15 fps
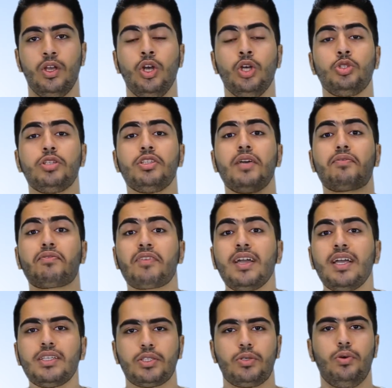So the
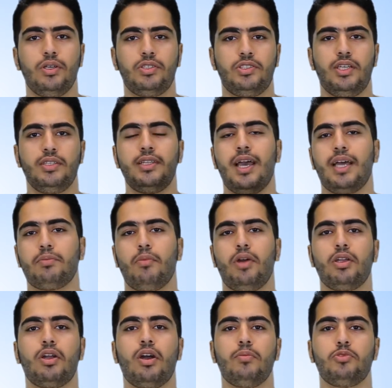first question that
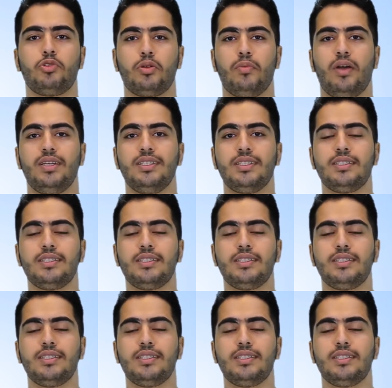might come to your mind is